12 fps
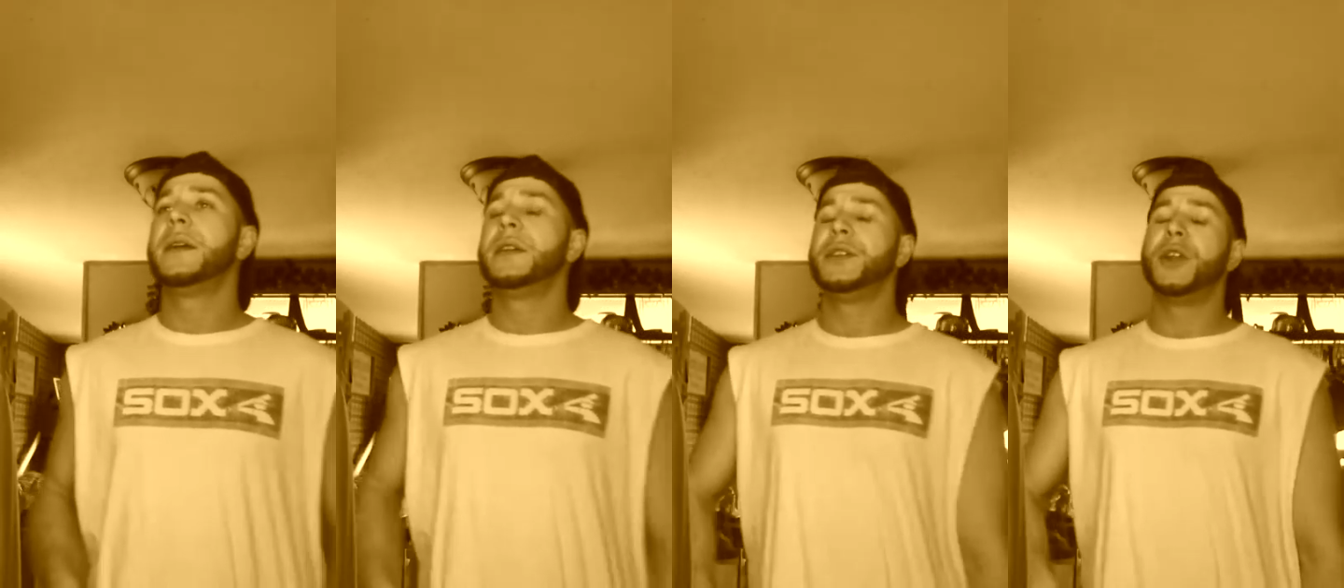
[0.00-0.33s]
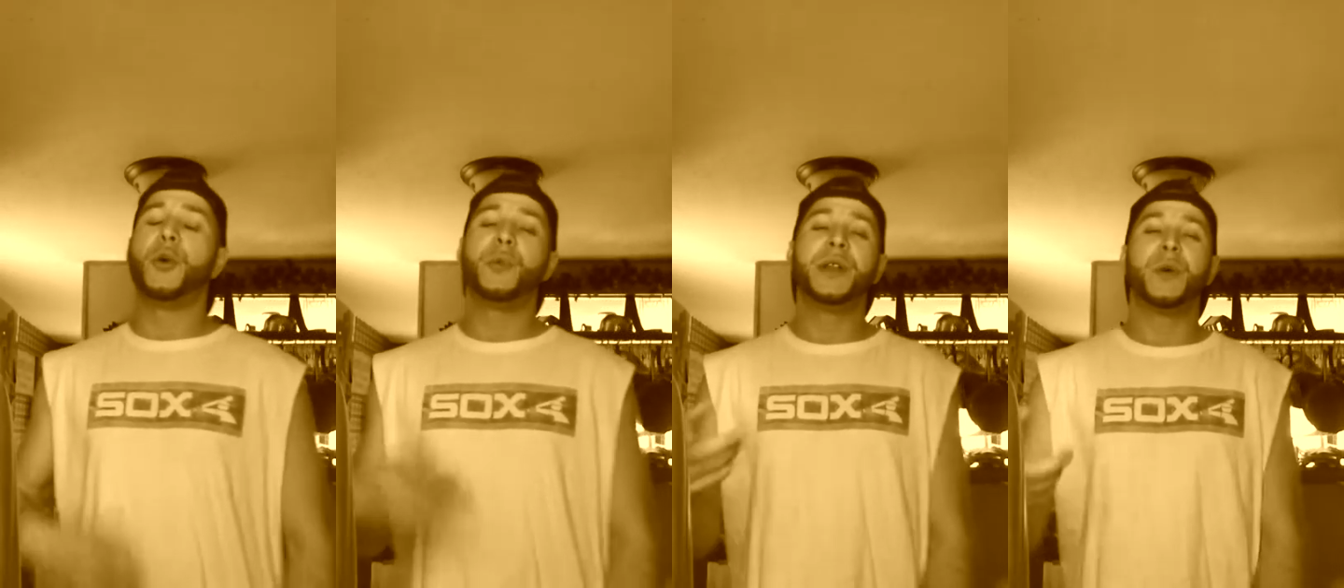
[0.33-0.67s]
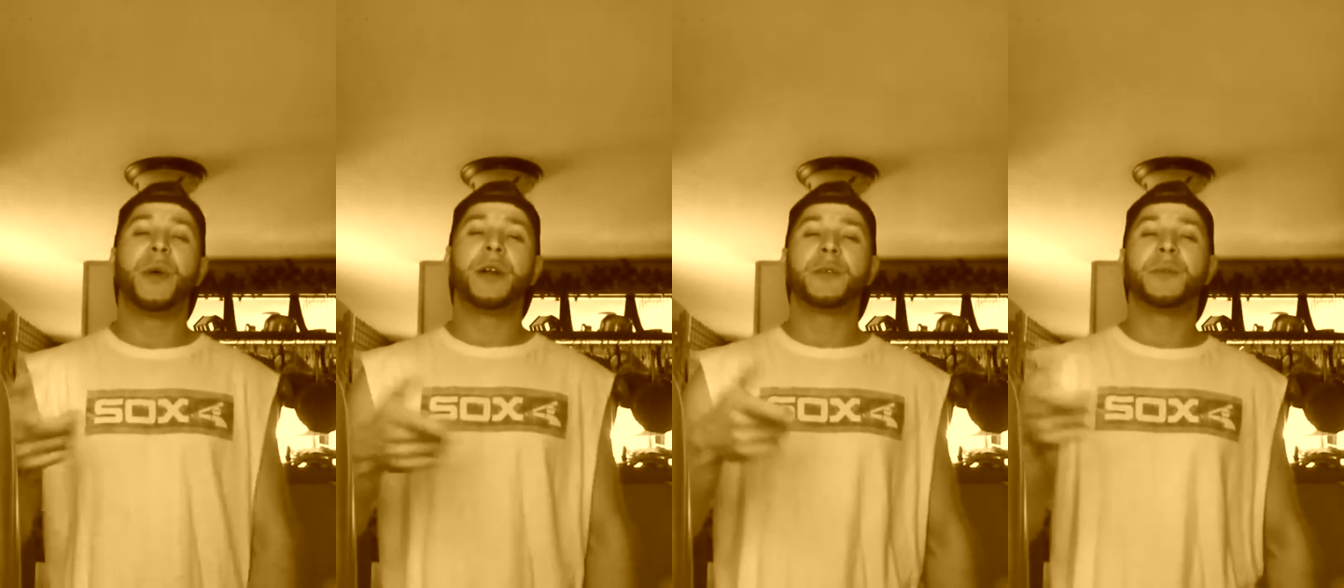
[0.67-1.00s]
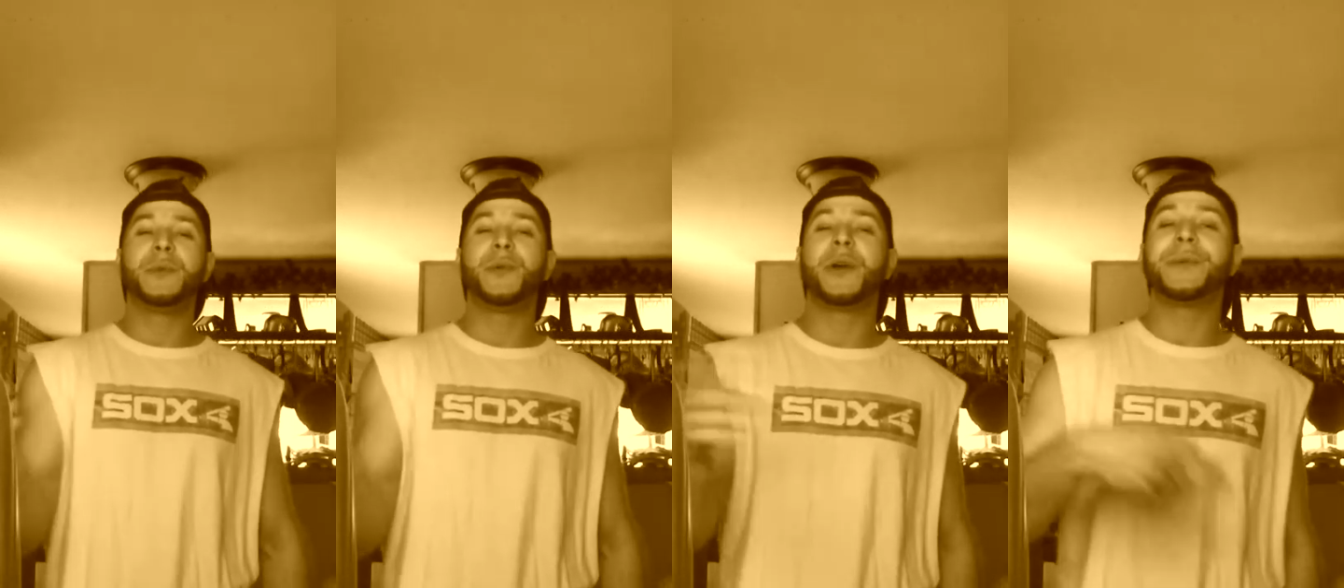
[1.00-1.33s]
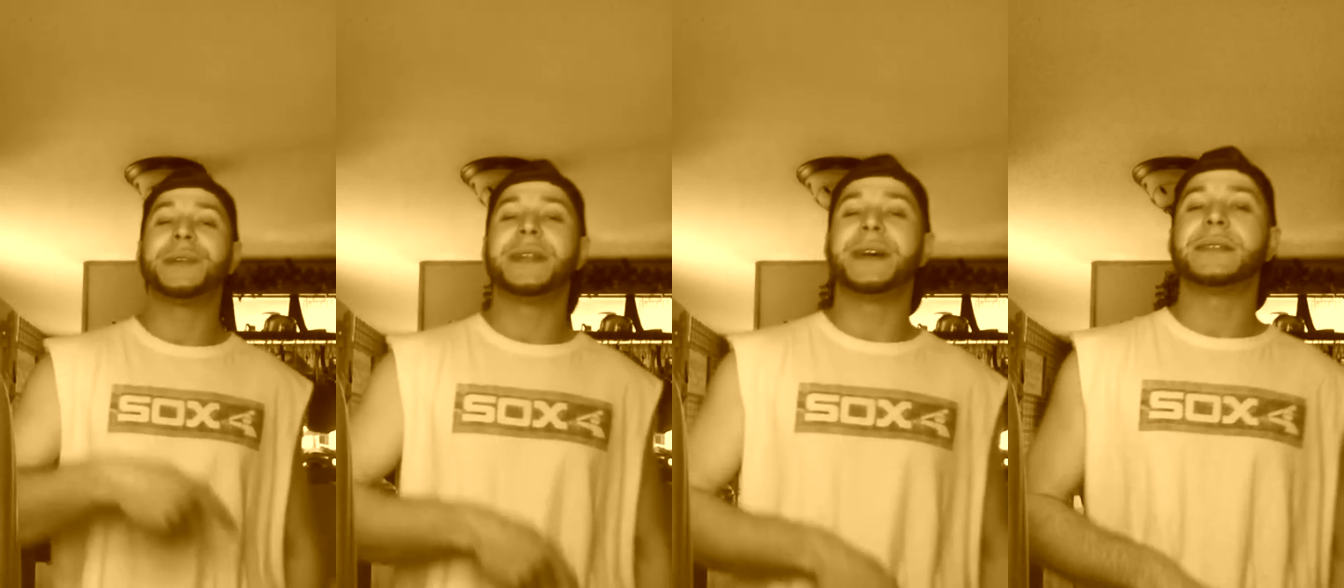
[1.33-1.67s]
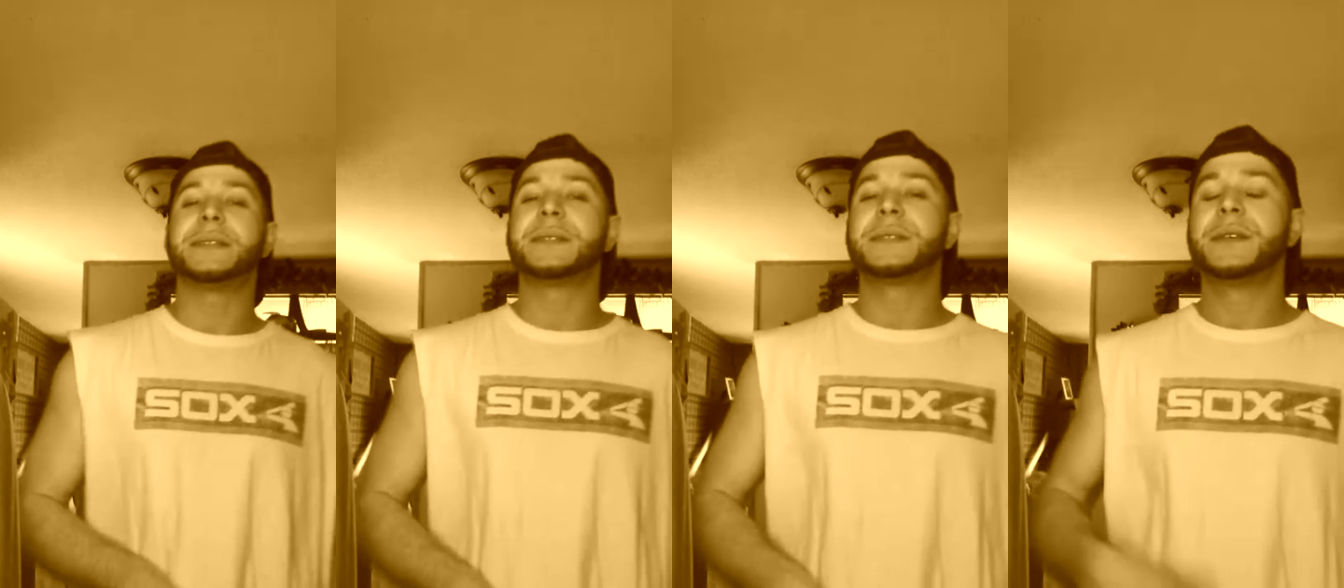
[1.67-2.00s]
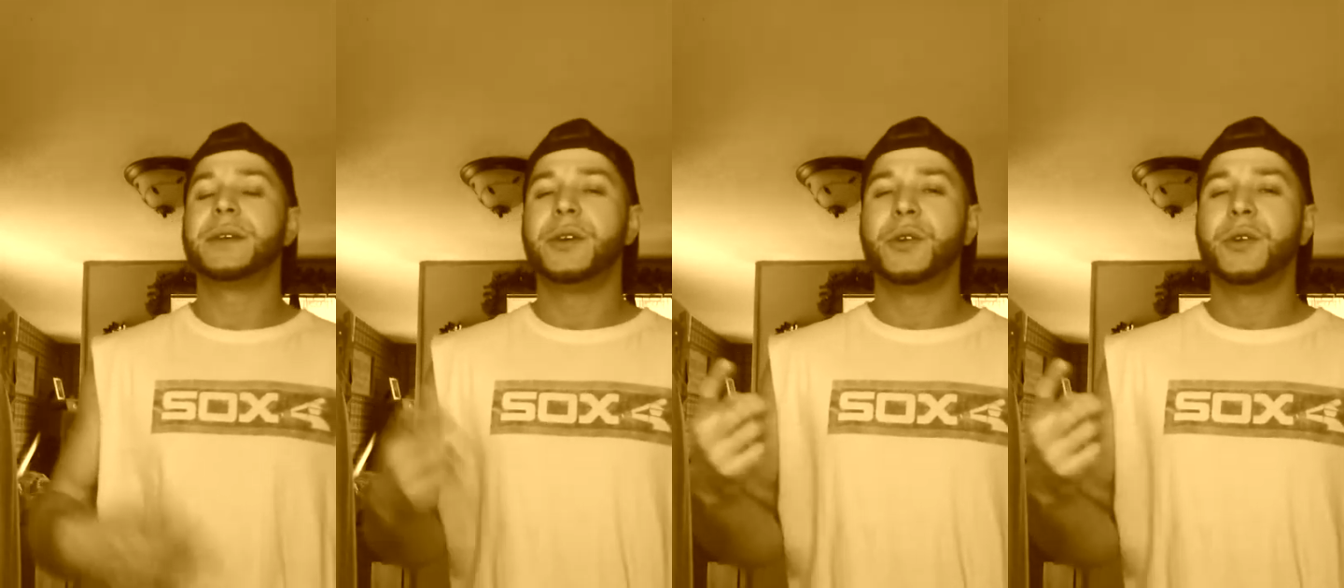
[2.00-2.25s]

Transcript: You know, we don't want to be worryless. less.